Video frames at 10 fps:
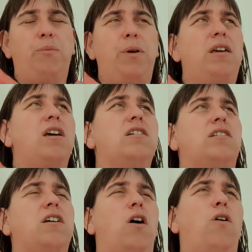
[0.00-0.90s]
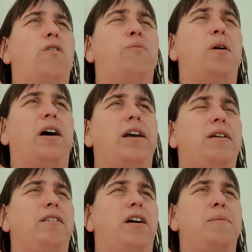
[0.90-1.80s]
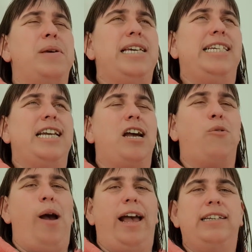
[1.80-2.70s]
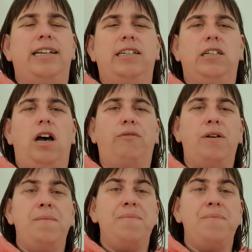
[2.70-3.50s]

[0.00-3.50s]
because of my, like, P C O S and stuff.